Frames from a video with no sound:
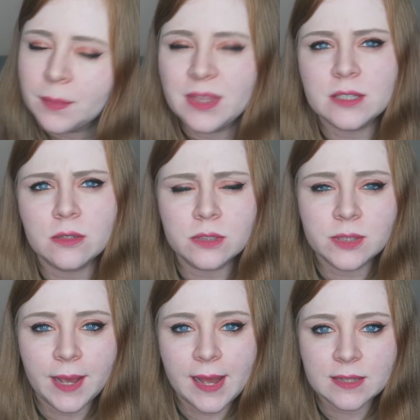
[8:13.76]
But this
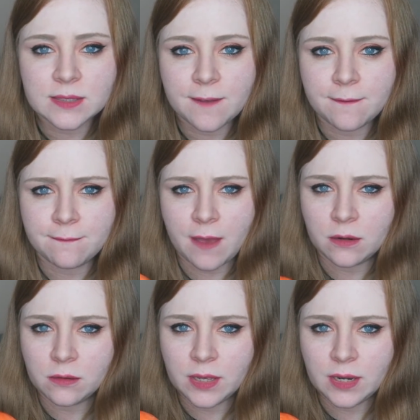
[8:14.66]
also has
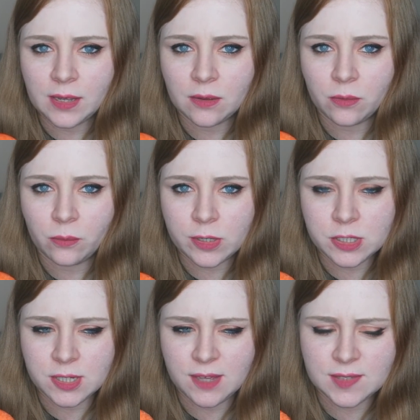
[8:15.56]
fennel in it,
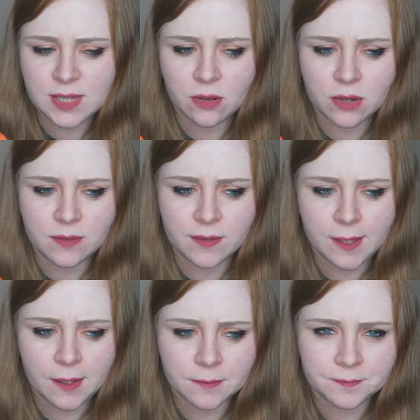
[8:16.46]
which gives it kind of
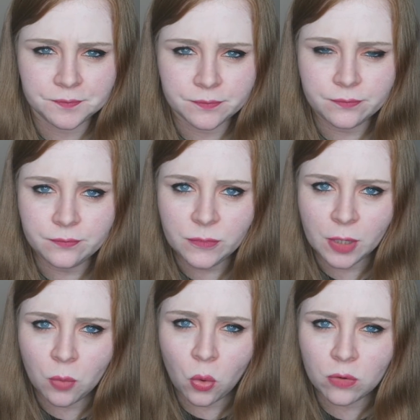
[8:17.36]
a
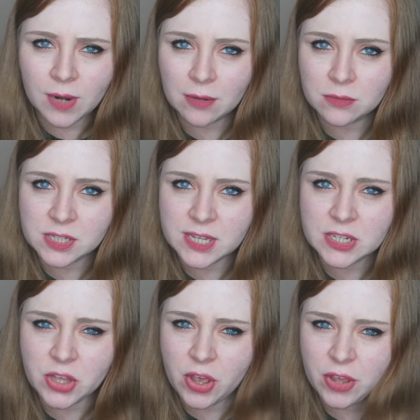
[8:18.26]
more
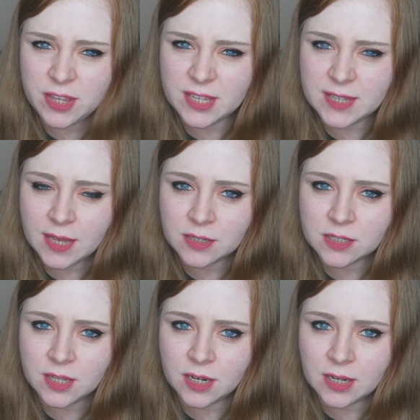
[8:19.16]
grounded, earthy
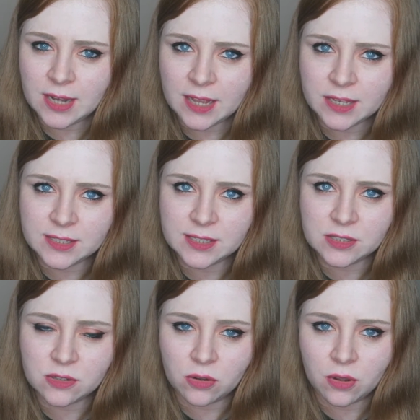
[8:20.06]
scent than Calacas.
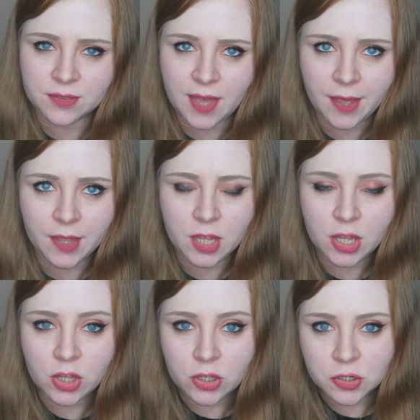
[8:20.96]
It's not got that
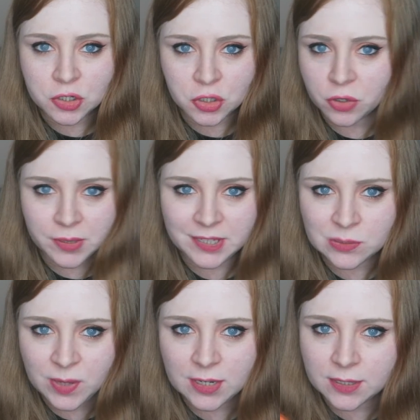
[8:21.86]
sugary
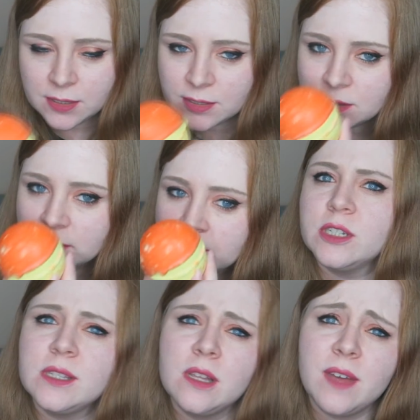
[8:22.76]
sweetness. I
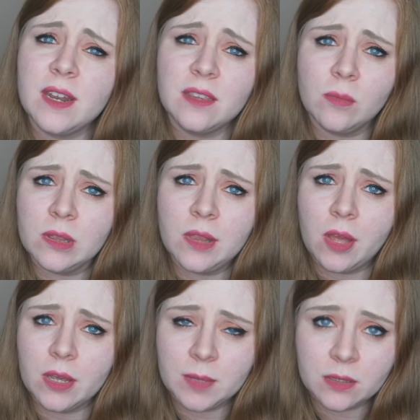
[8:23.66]
just love anything with
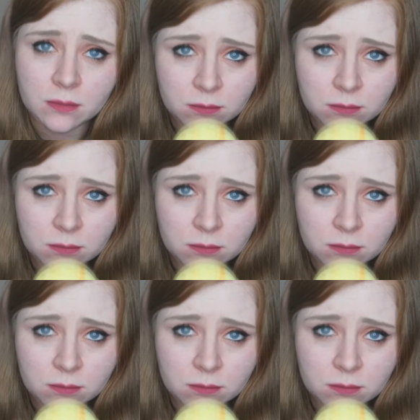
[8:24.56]
lime.